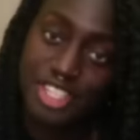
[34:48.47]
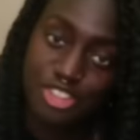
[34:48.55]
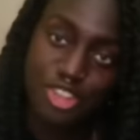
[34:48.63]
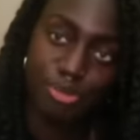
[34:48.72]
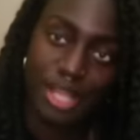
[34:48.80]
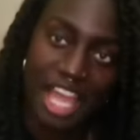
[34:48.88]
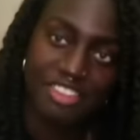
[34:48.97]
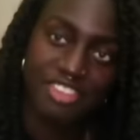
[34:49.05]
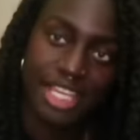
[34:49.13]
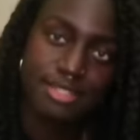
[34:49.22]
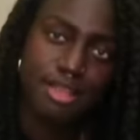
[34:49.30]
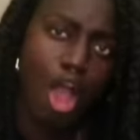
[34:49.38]
digital
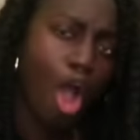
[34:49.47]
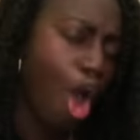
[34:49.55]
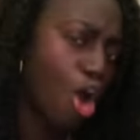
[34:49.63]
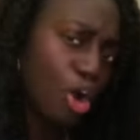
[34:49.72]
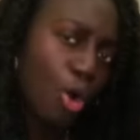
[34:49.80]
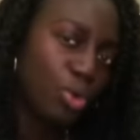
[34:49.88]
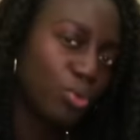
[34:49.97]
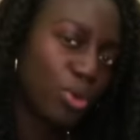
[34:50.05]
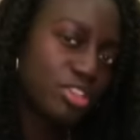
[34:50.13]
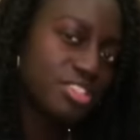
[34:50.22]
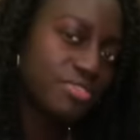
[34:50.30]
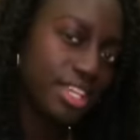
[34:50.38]
blackface, our own
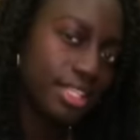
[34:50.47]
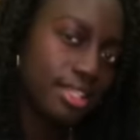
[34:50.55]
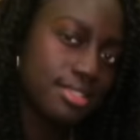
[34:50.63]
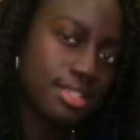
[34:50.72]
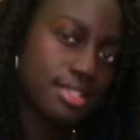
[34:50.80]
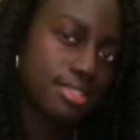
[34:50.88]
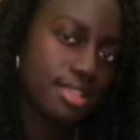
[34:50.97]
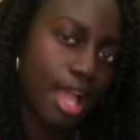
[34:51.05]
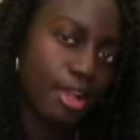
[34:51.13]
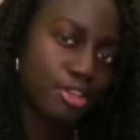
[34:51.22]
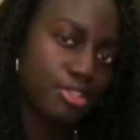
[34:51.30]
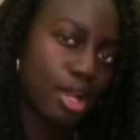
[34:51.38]
worst feelings and
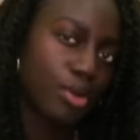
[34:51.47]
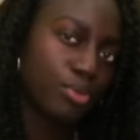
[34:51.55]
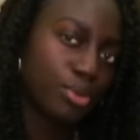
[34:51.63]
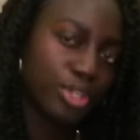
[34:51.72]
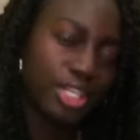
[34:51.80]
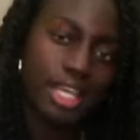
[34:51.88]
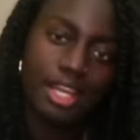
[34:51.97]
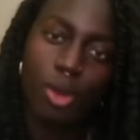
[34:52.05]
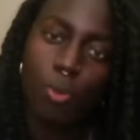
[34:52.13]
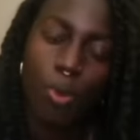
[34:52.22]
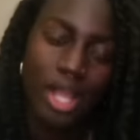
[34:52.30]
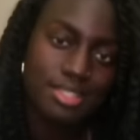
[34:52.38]
desires are rooted in
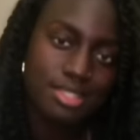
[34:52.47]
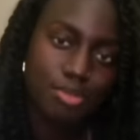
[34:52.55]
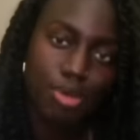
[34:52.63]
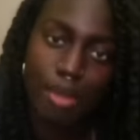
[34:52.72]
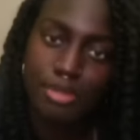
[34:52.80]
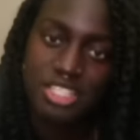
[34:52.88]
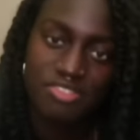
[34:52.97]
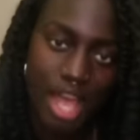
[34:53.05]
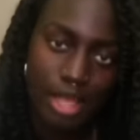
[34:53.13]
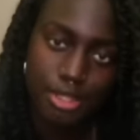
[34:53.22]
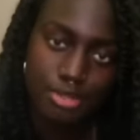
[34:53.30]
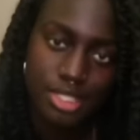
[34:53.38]
a white supremacist value